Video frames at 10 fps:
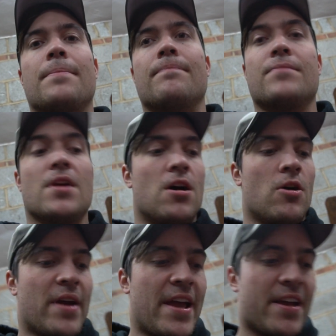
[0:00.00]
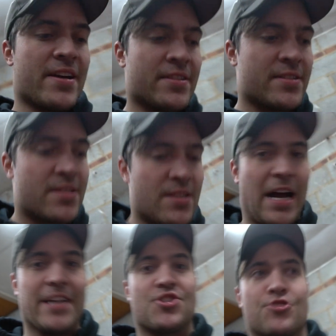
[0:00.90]
Yep. Oh, and
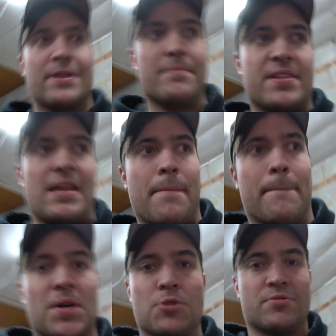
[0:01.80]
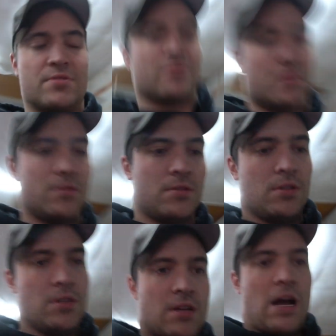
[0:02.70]
I trimmed that boot.
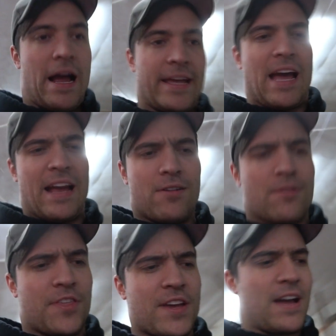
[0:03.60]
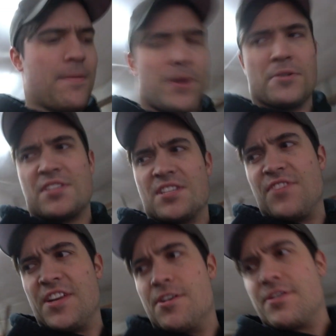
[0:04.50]
I don't think I posted this
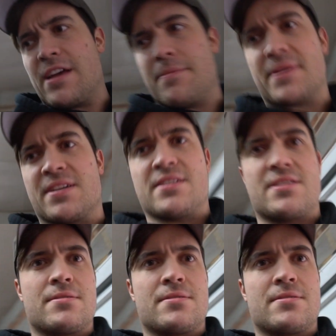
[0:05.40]
video yet because...